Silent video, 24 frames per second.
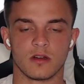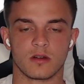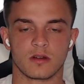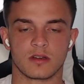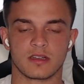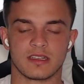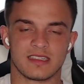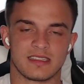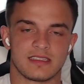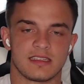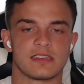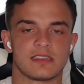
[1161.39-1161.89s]

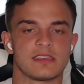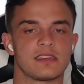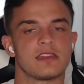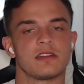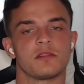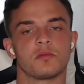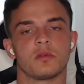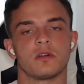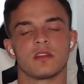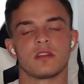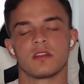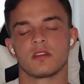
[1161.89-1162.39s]
consistent
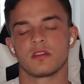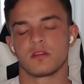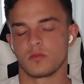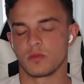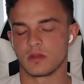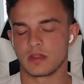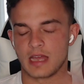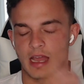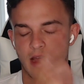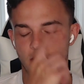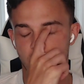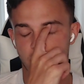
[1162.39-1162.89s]
with
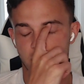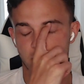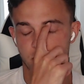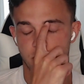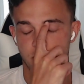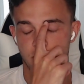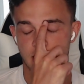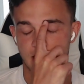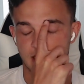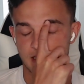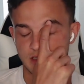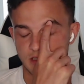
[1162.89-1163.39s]
how he
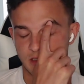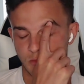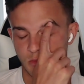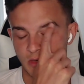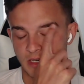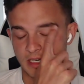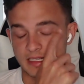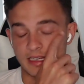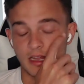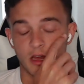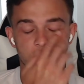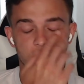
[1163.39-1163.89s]
competes when
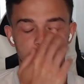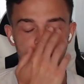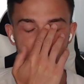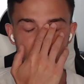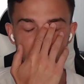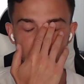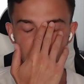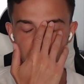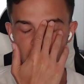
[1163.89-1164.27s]
he's healthy.